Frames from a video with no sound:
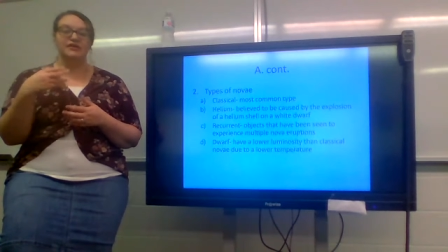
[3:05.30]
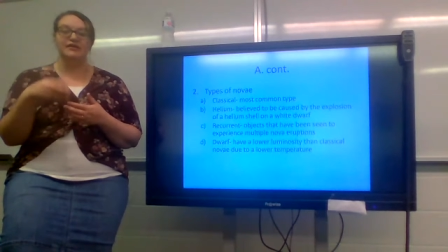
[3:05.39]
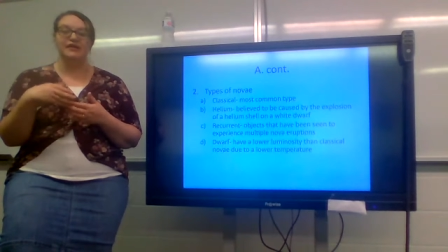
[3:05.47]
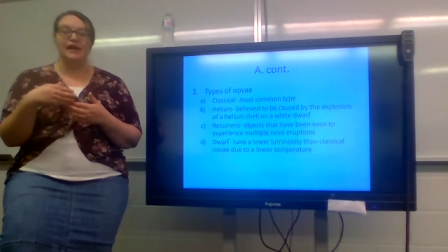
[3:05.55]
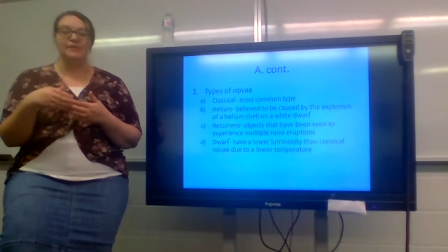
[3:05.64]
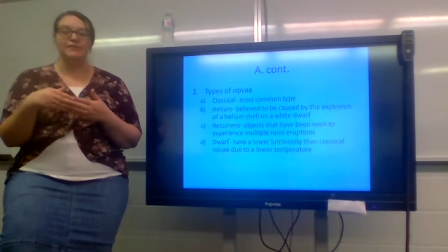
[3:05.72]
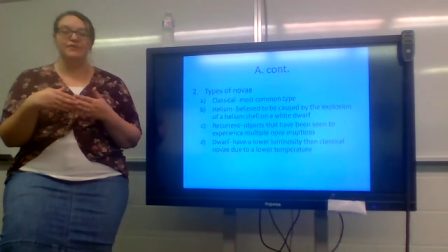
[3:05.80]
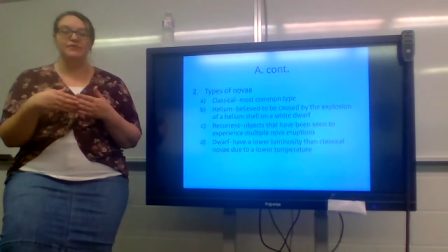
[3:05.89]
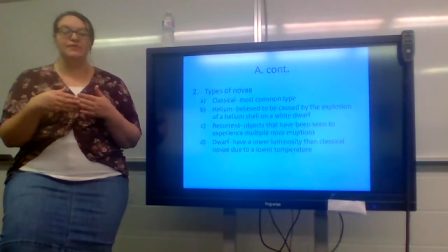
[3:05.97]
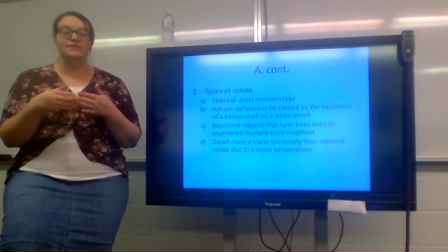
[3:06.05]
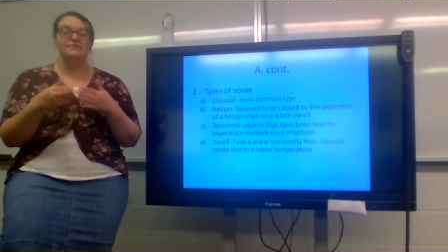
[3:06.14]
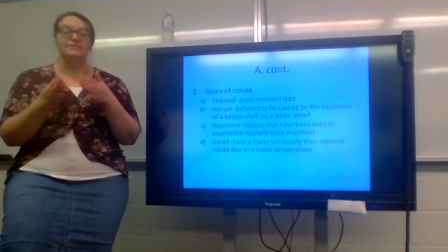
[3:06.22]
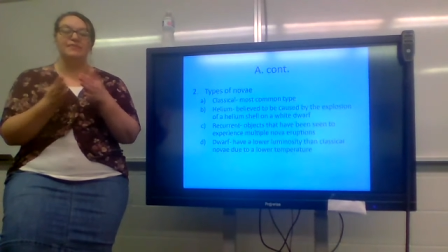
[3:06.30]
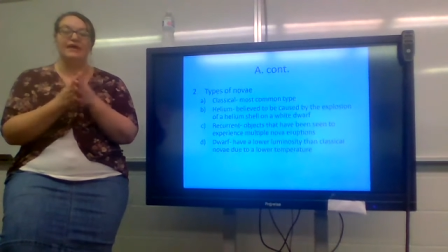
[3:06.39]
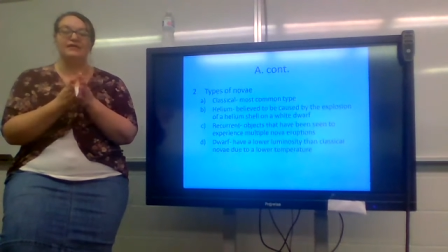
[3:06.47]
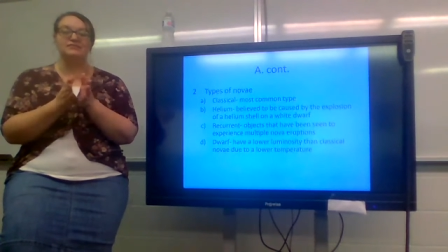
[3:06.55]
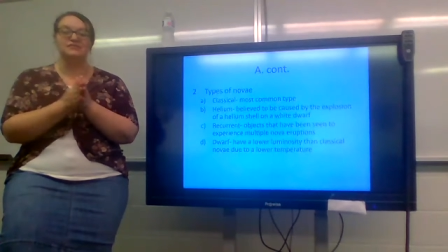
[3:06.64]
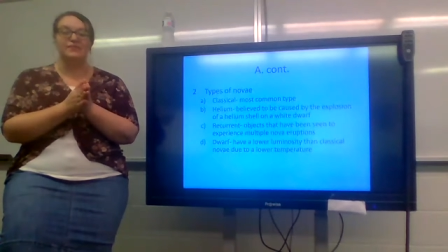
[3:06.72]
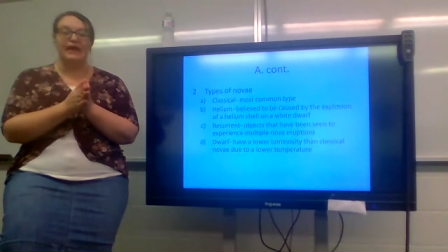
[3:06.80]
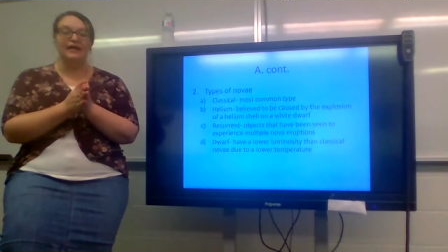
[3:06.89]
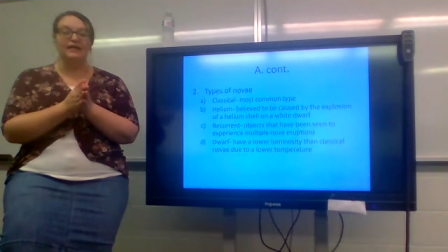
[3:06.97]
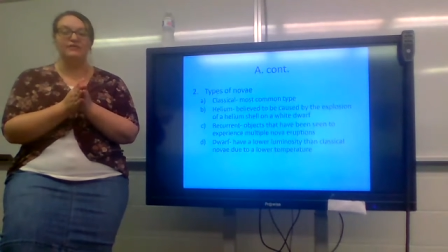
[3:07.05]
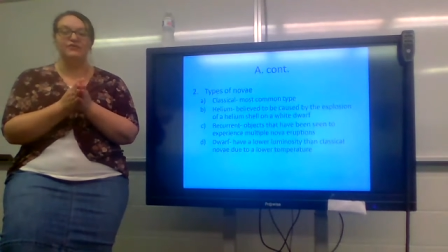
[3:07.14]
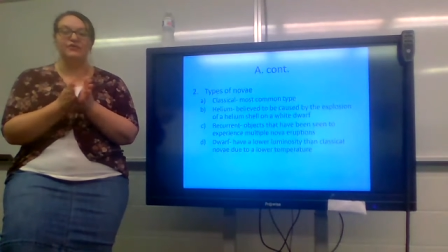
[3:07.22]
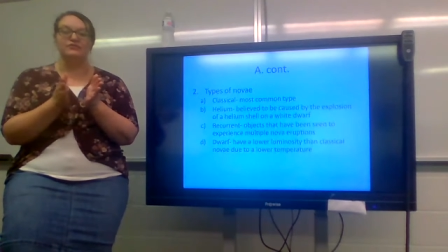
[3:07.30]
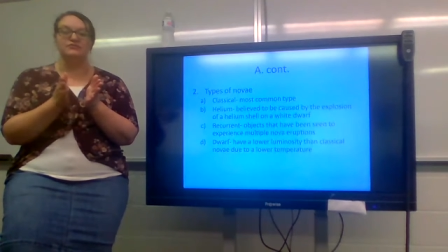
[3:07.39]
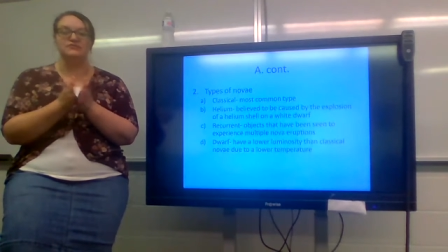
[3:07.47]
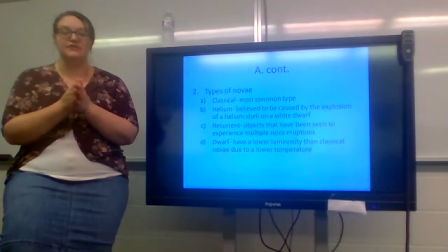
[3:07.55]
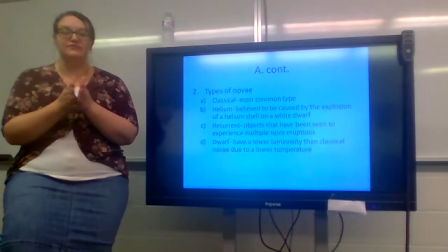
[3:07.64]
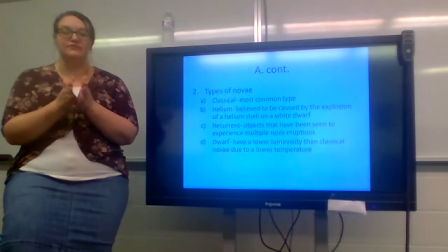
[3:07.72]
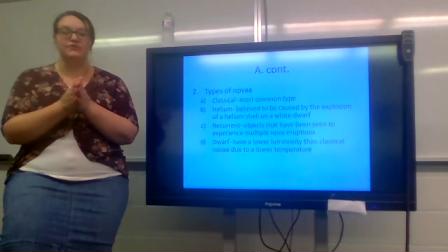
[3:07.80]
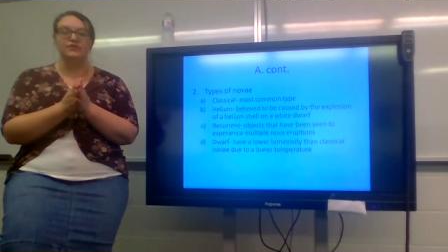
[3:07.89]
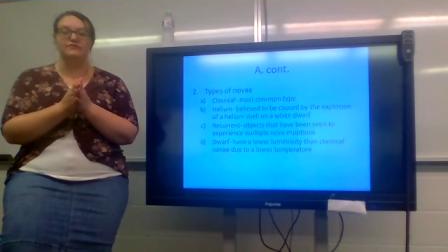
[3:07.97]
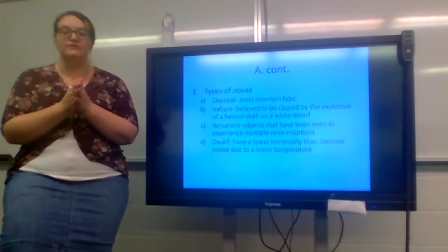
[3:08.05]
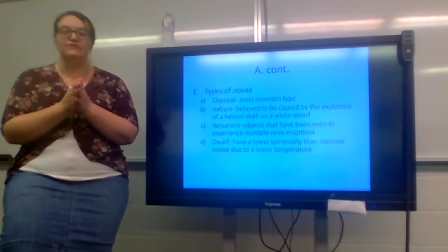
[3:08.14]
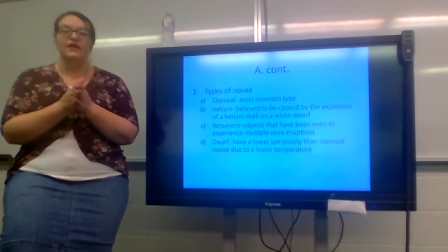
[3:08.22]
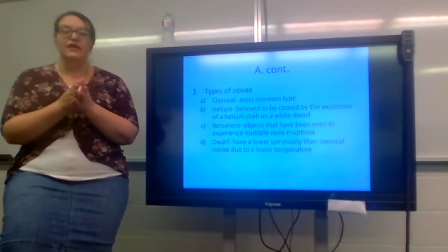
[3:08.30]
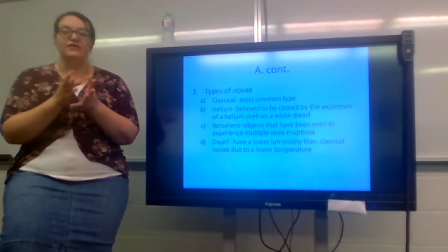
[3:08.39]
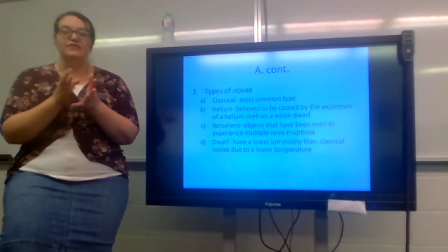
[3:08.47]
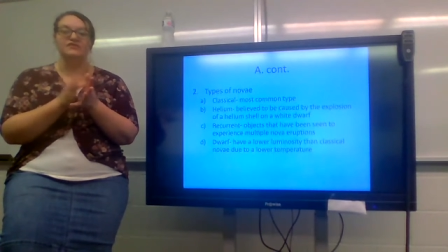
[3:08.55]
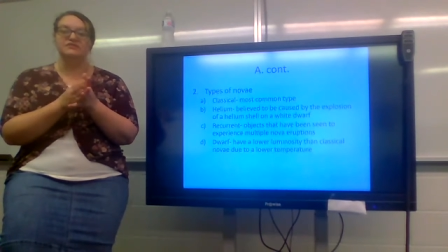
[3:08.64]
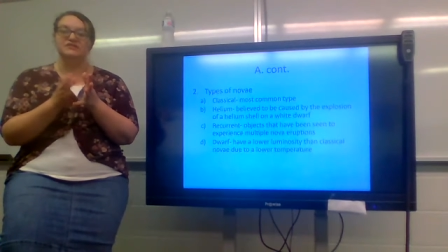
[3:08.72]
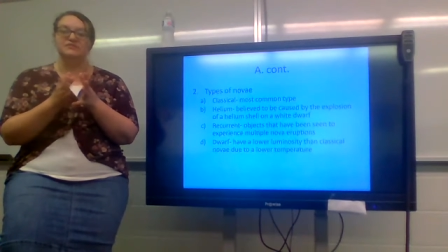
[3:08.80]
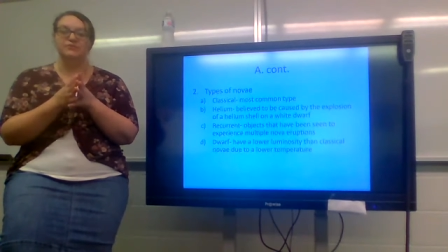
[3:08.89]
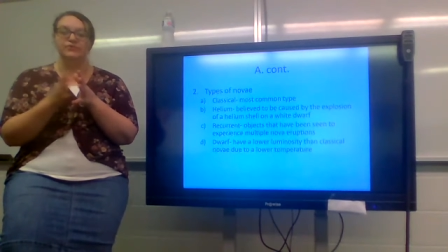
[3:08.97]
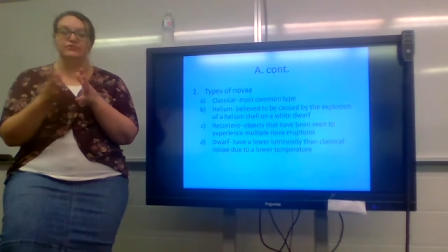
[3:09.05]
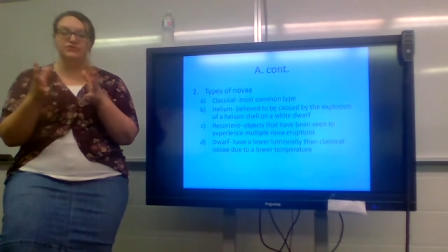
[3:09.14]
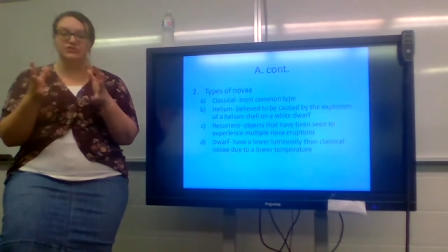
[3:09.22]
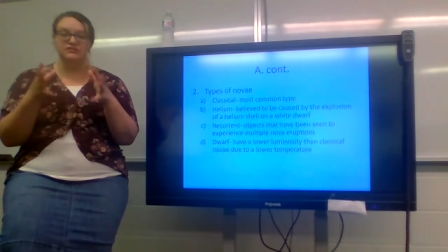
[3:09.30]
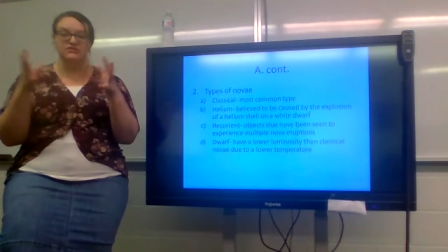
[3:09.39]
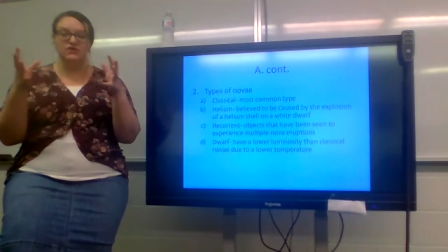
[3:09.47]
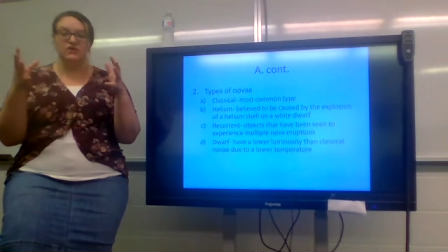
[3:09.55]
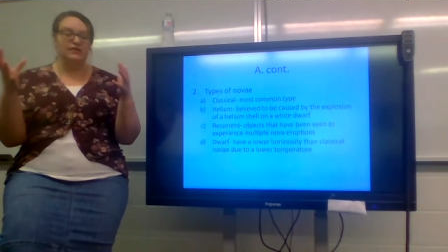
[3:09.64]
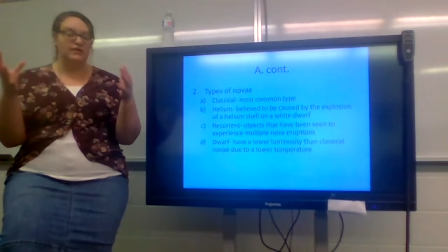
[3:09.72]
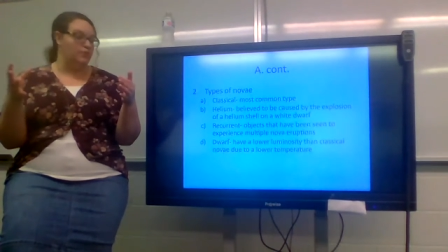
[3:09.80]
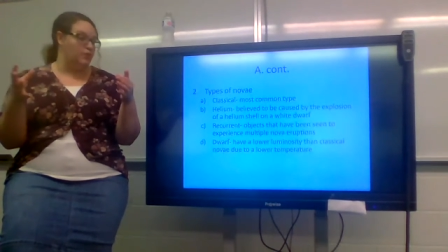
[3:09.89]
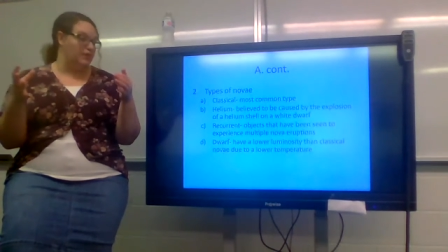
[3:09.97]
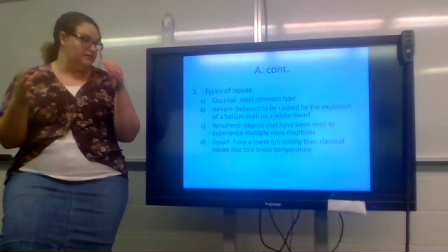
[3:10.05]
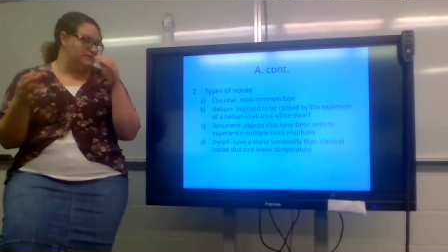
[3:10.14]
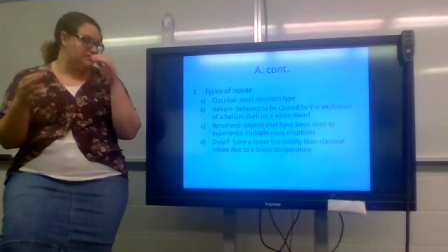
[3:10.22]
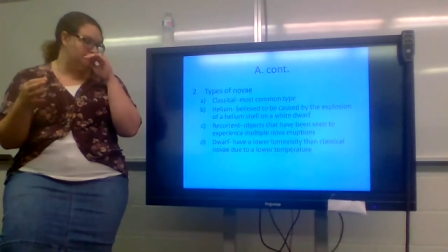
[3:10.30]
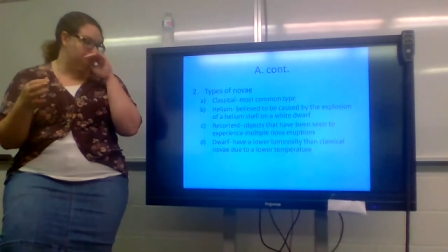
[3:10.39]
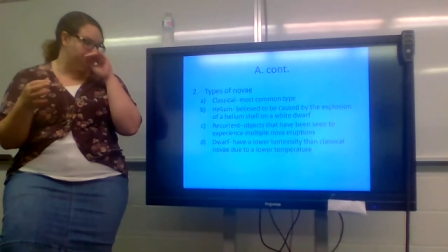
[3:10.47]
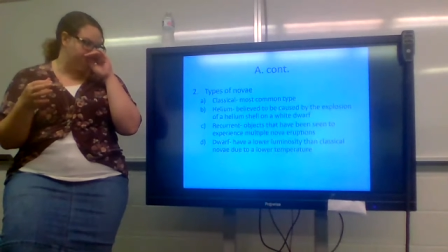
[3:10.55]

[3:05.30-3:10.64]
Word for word: it can happen maybe back to back. There are several of these explosions all at once.